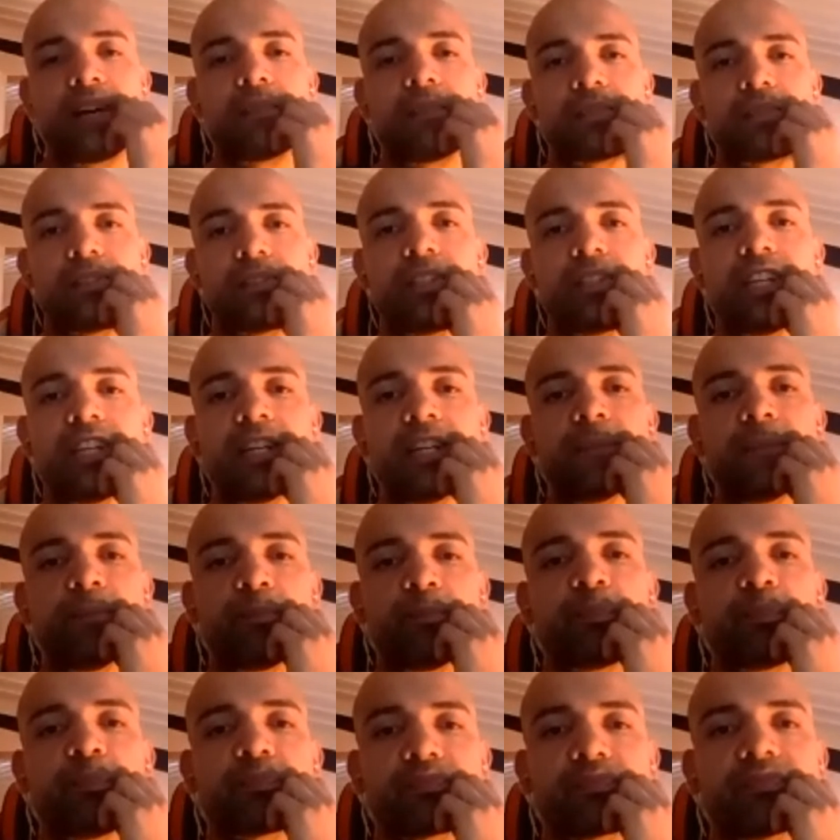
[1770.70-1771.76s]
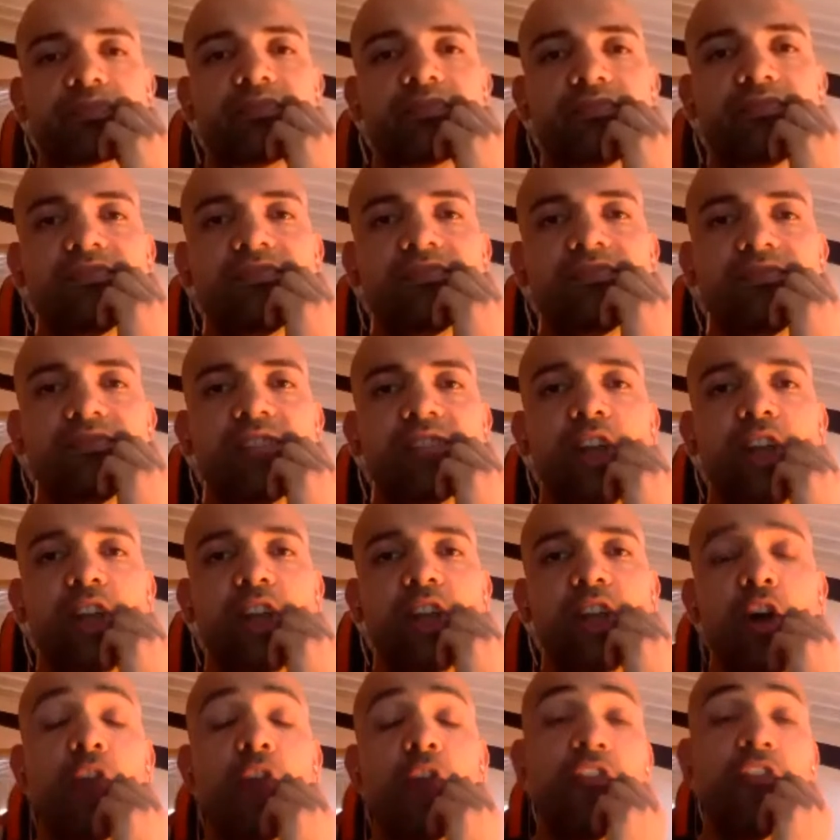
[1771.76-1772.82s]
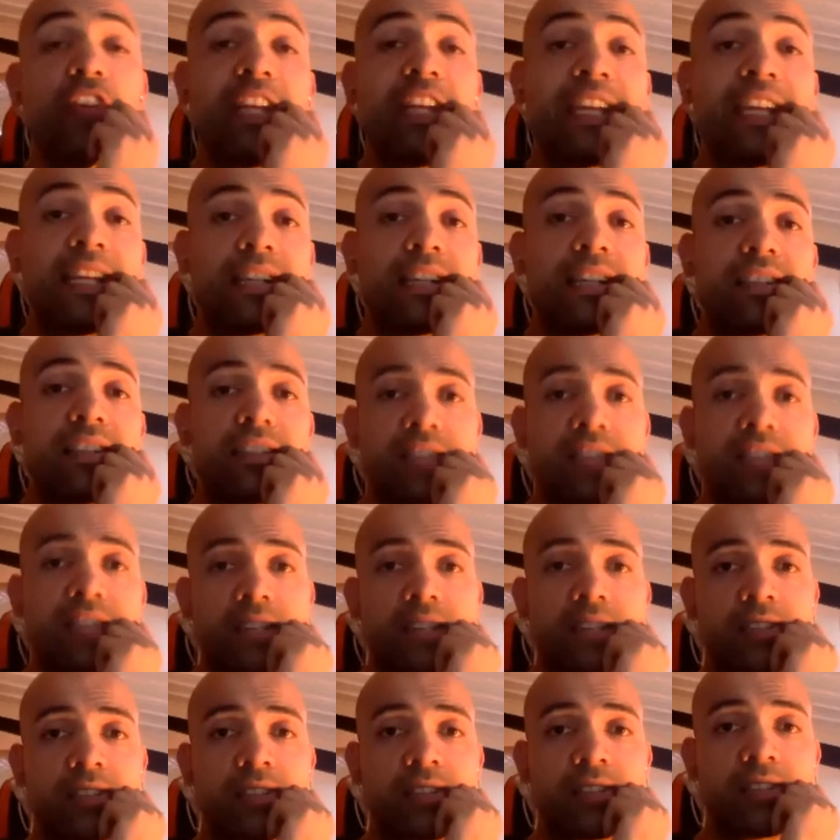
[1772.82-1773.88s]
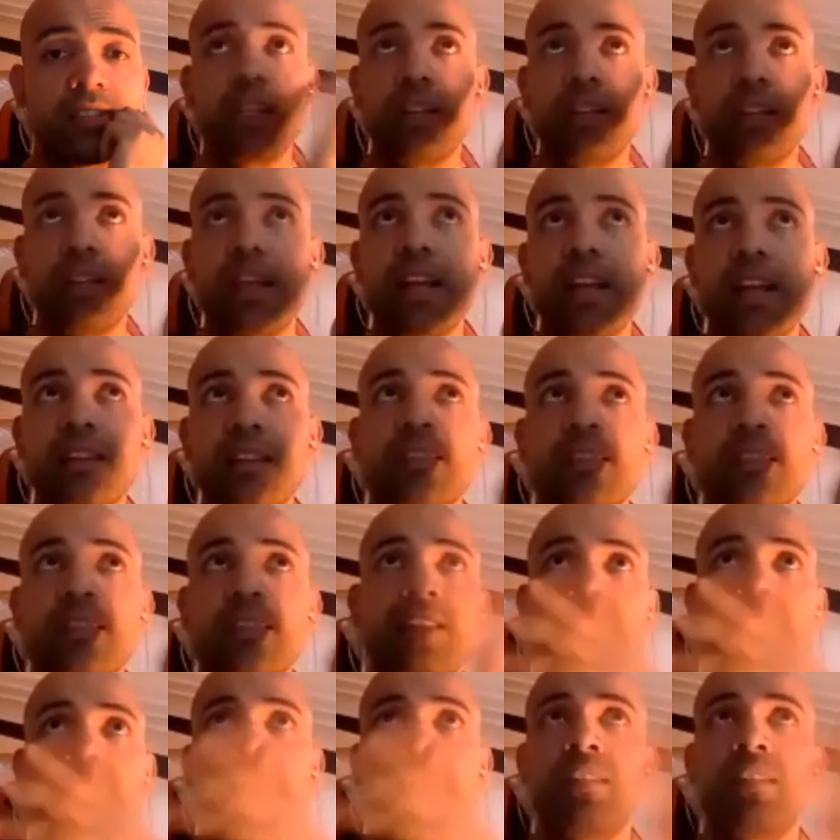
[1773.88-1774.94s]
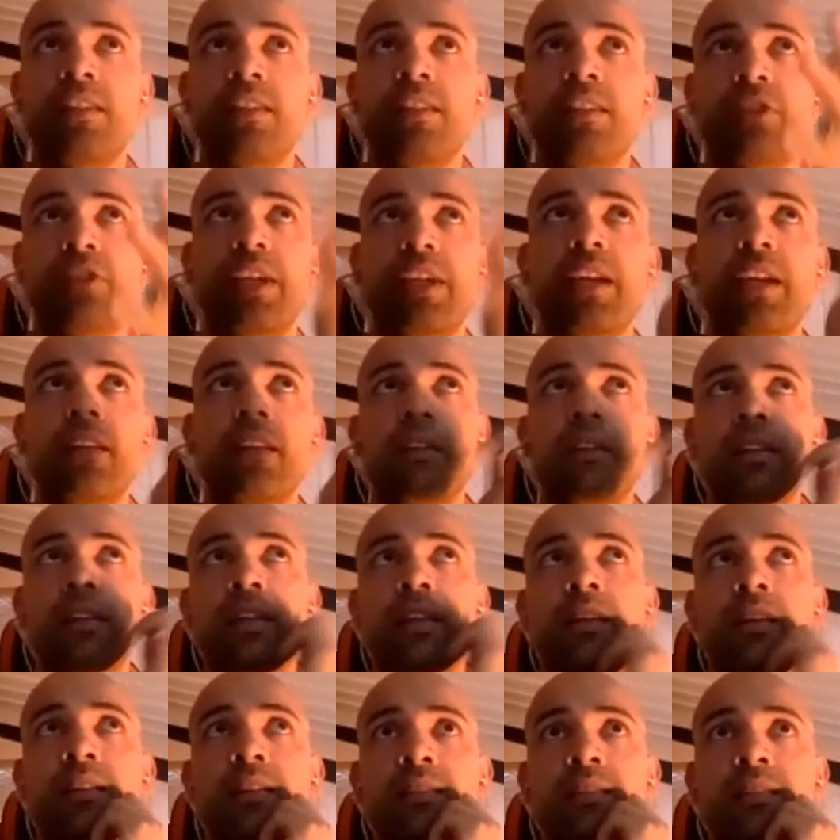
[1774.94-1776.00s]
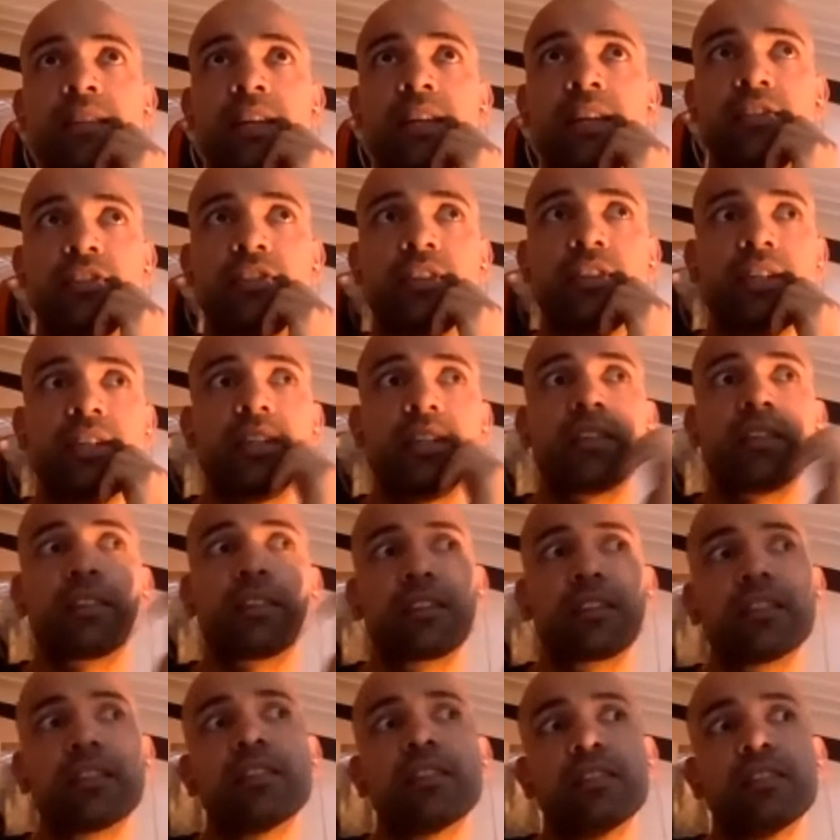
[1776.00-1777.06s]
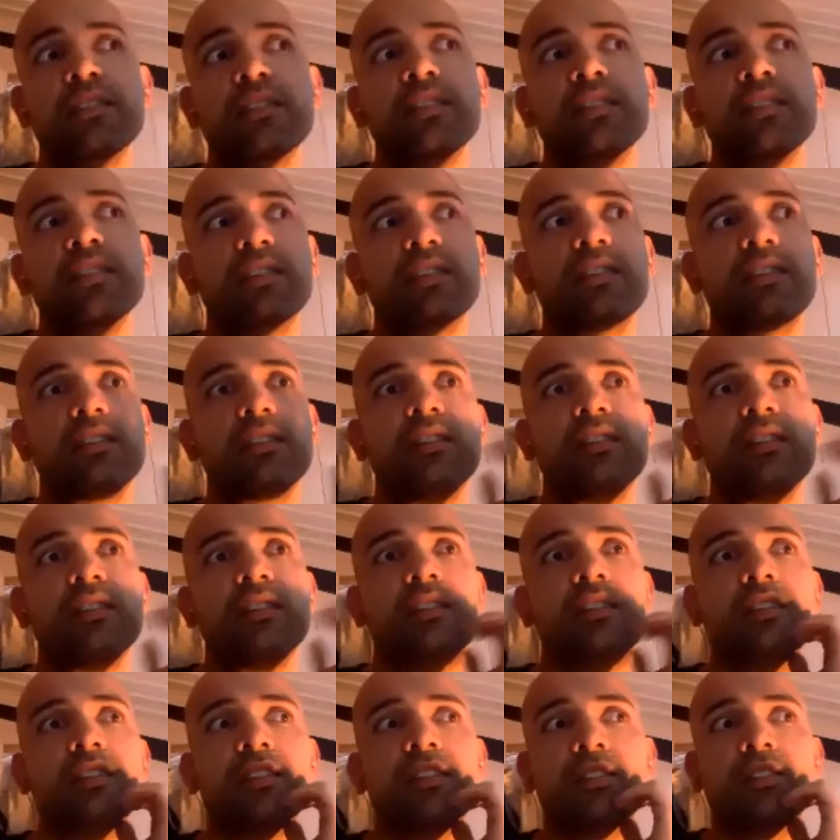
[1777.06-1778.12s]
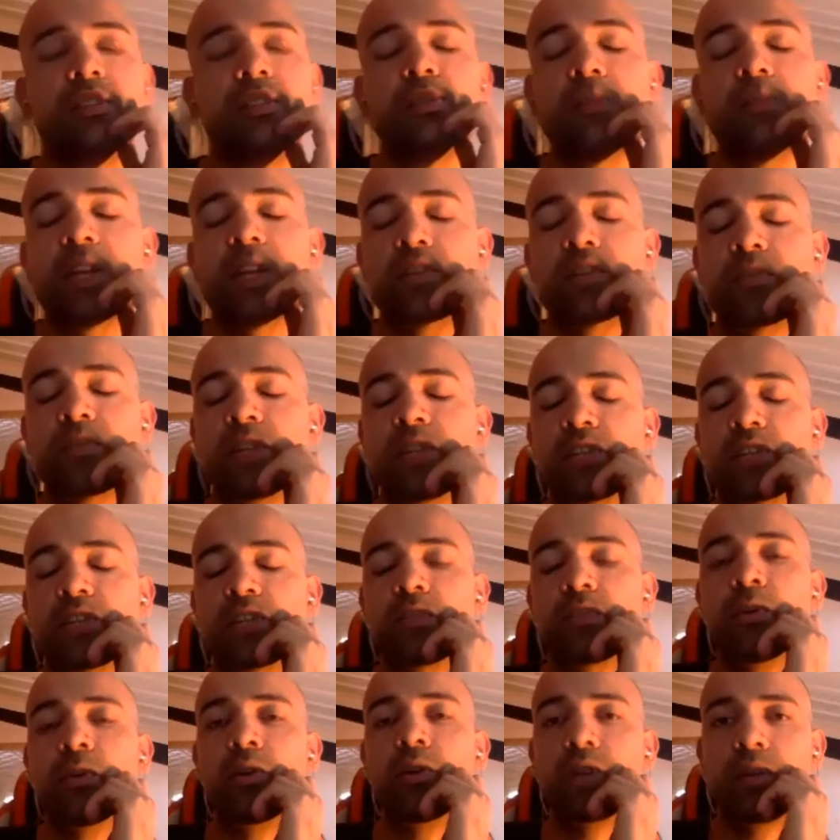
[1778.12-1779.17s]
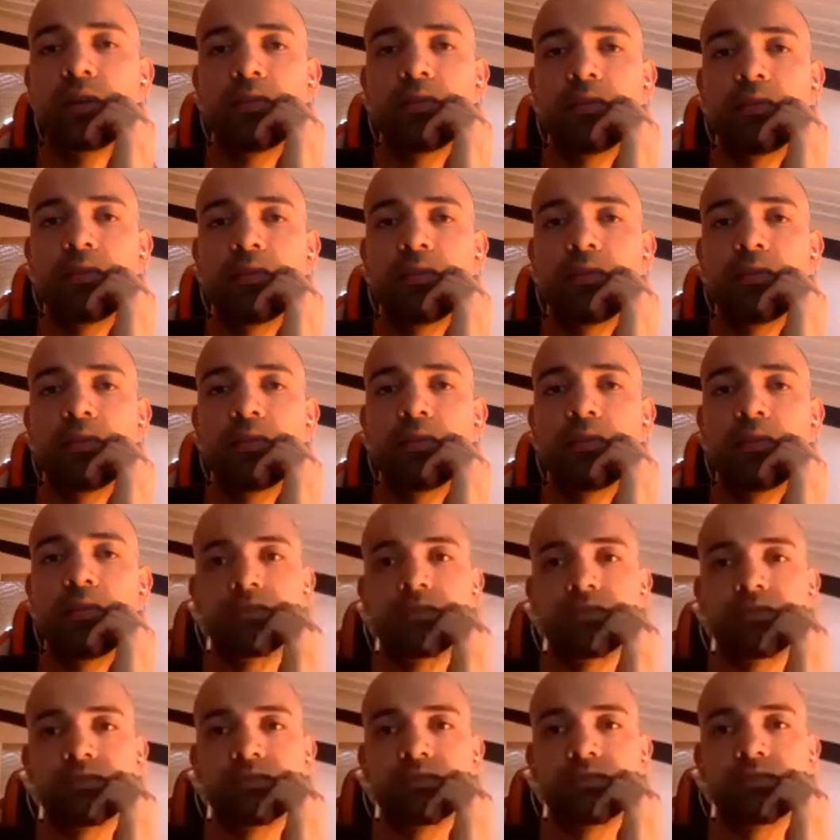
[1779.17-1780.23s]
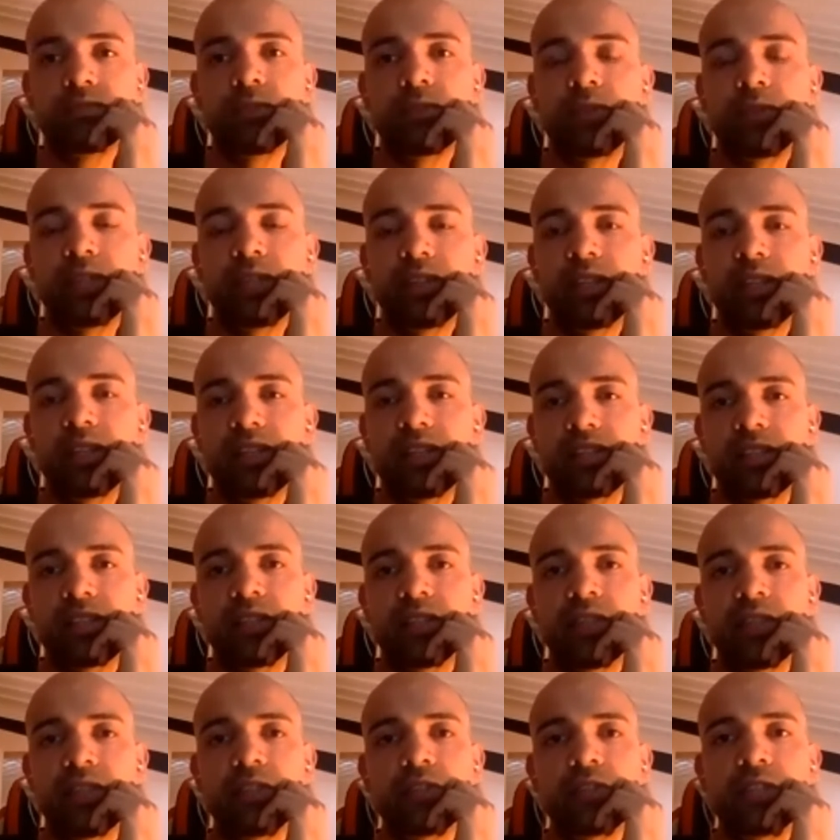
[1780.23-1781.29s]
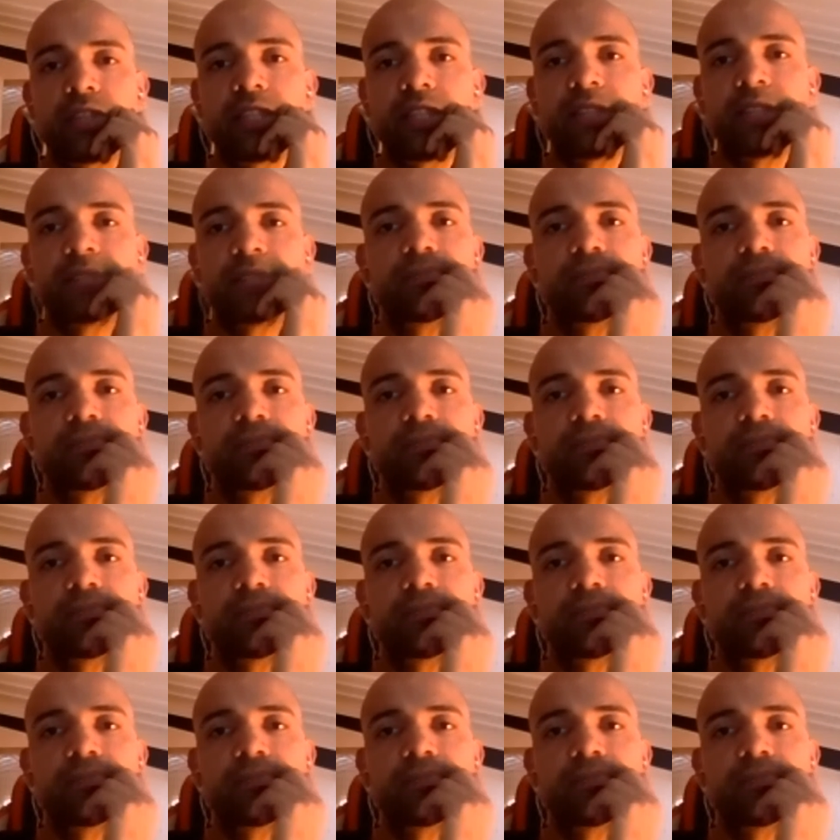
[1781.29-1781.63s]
So, yeah, hopefully they'll understand that together they can actually do much, much more compared to them doing things individually.